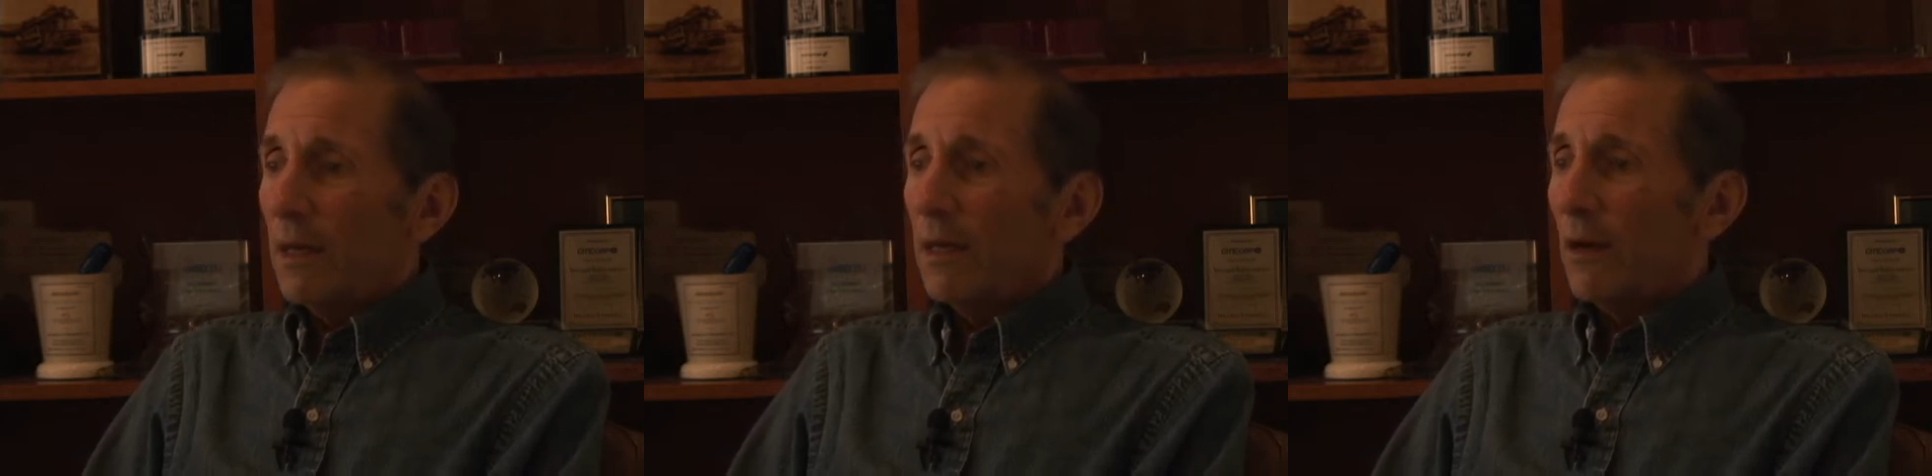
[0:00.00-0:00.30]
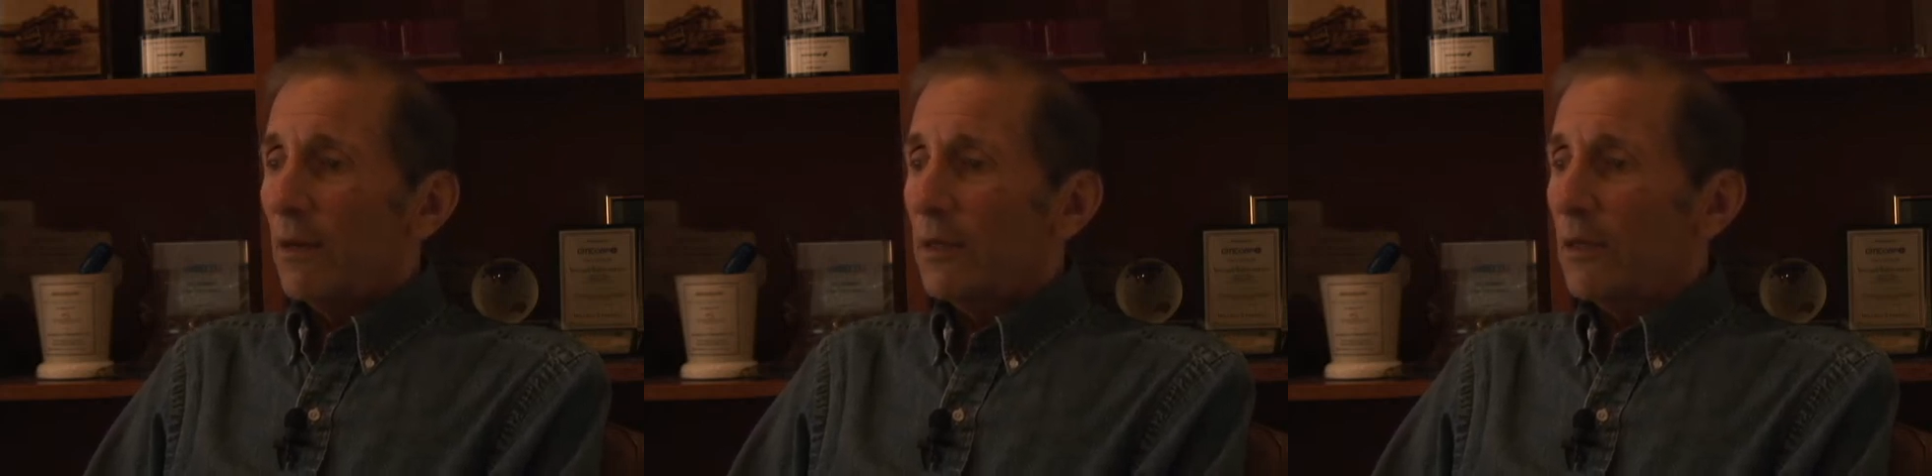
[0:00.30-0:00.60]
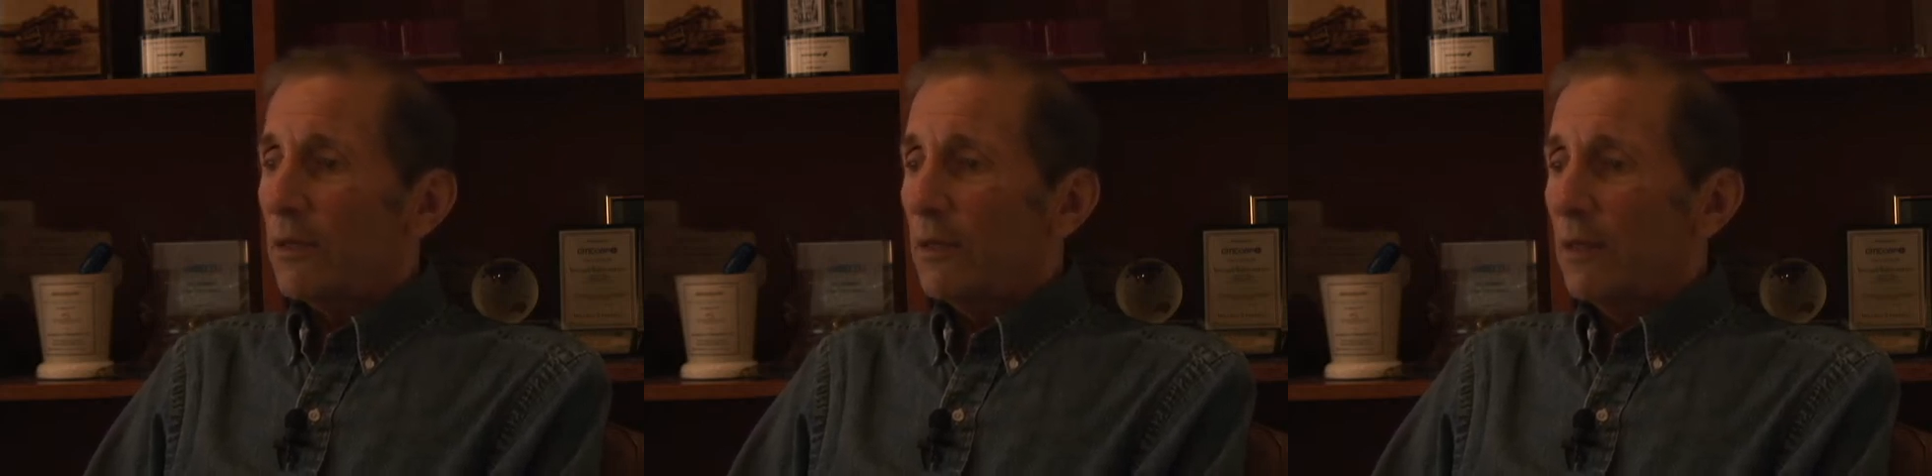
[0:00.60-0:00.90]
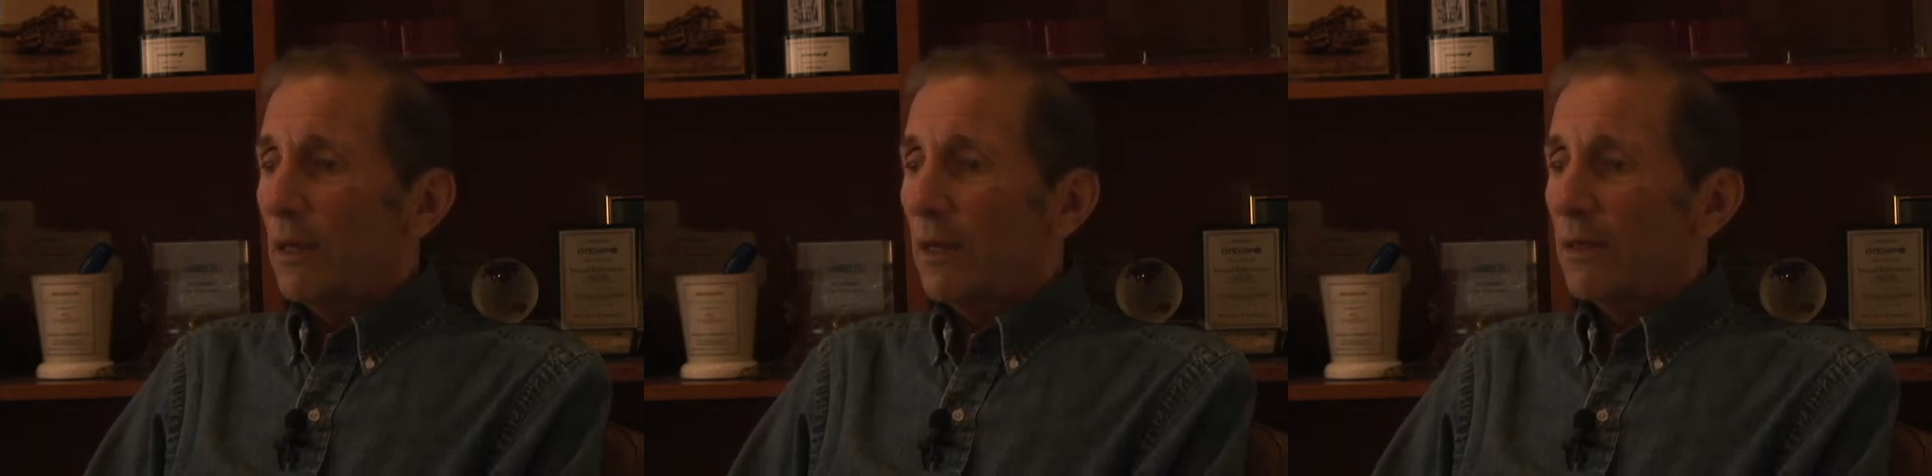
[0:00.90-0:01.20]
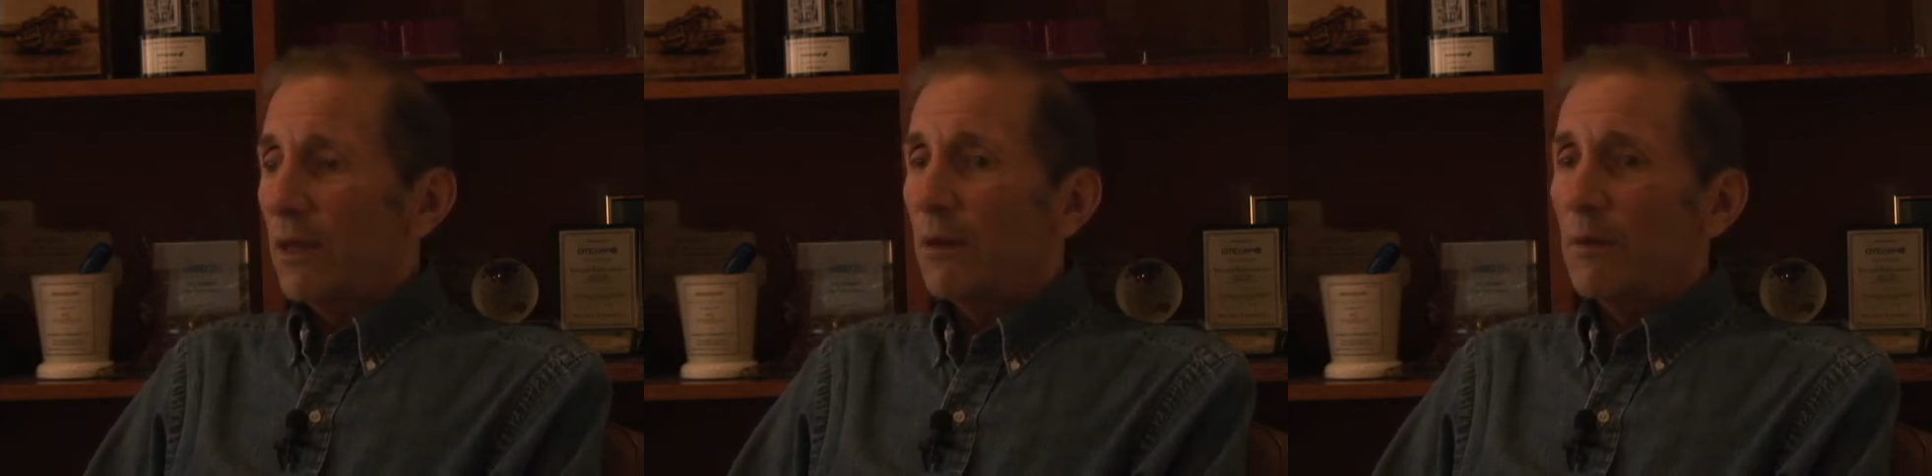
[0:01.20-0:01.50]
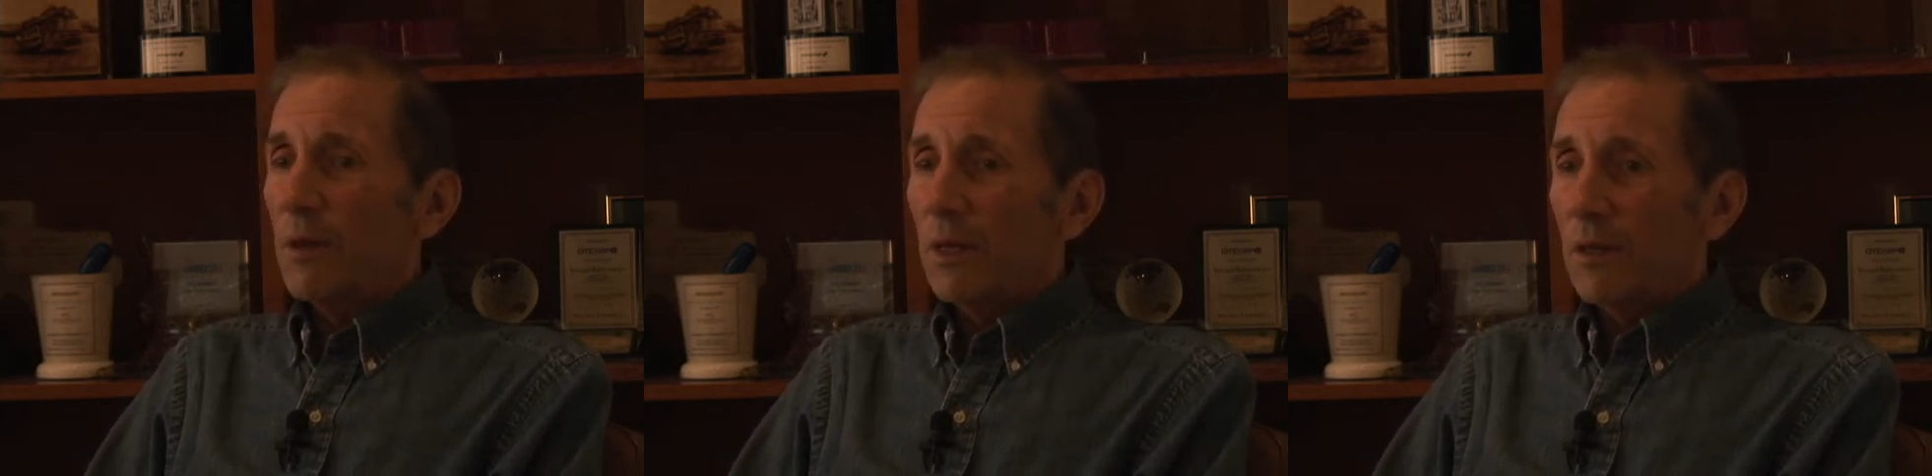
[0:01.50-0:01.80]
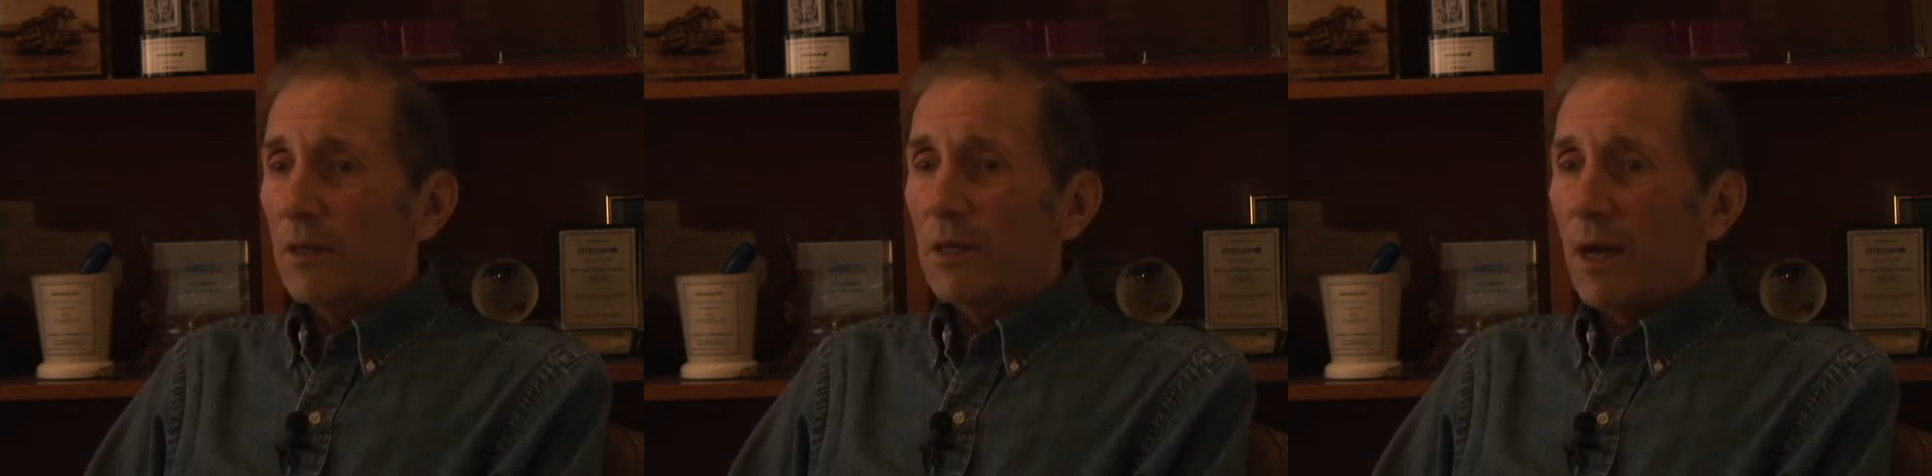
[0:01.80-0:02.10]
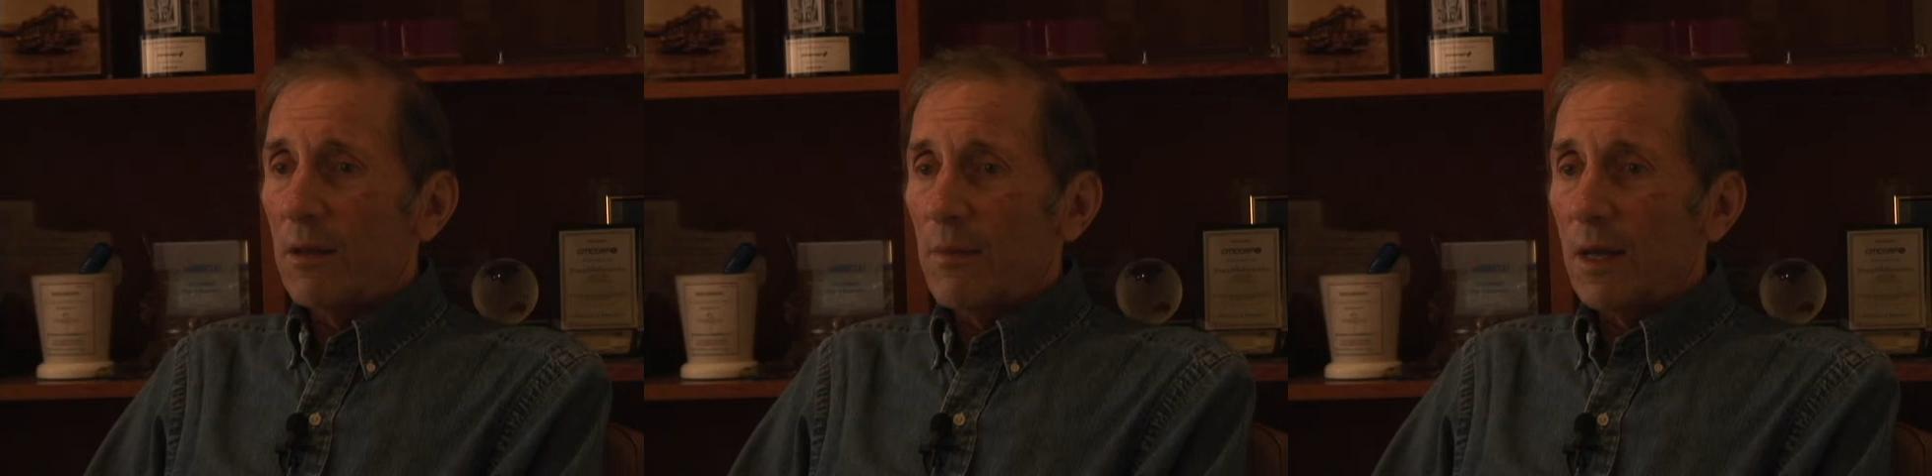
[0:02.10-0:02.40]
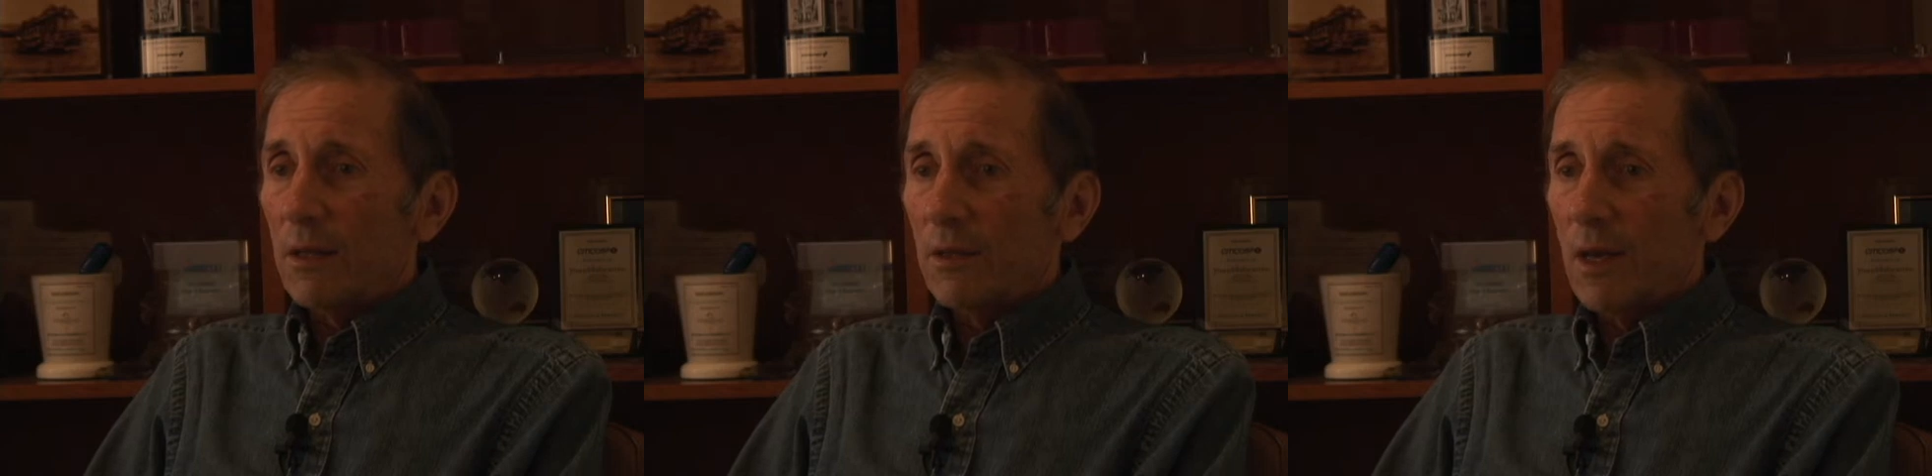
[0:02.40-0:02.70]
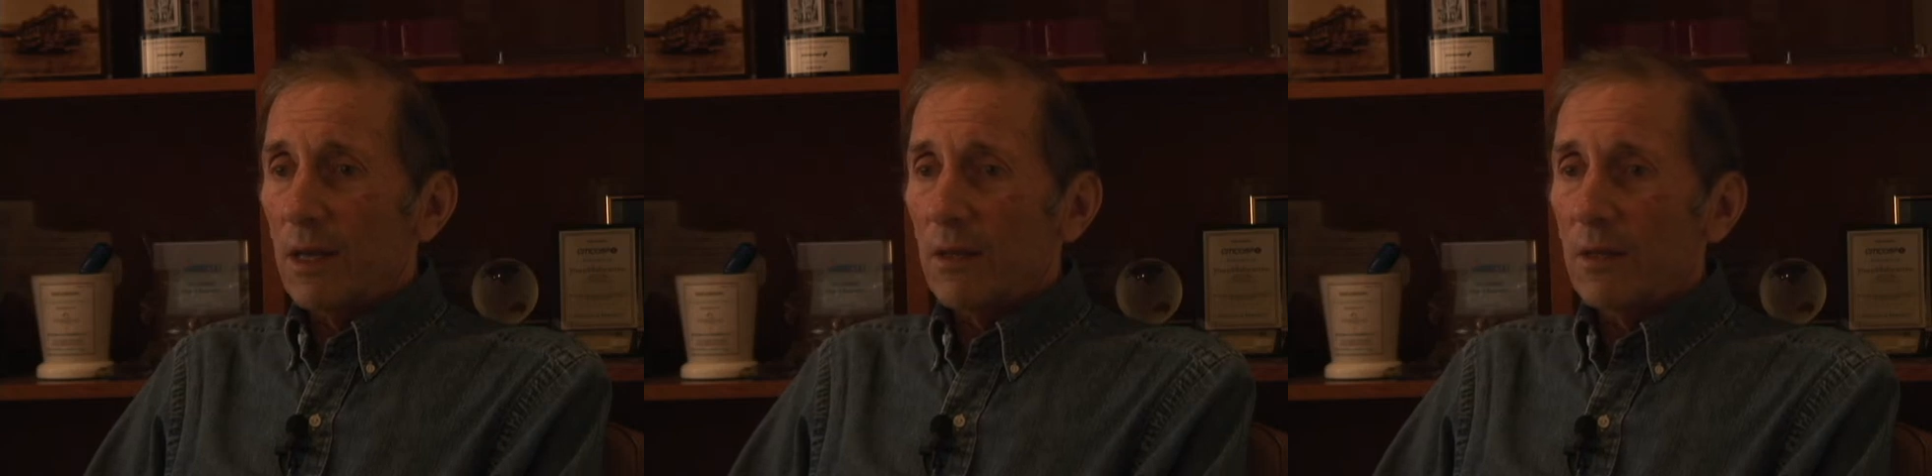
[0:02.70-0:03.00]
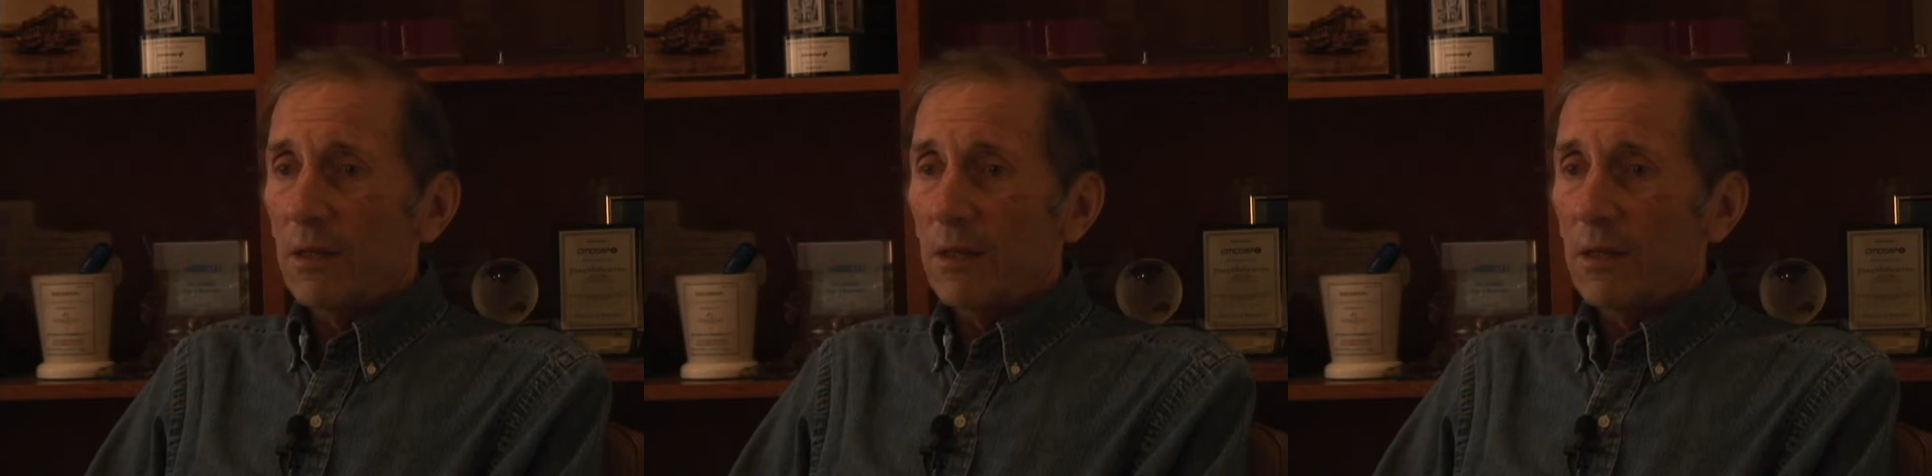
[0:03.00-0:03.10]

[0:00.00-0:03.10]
you know, it just it seemed to me a good time to make a change.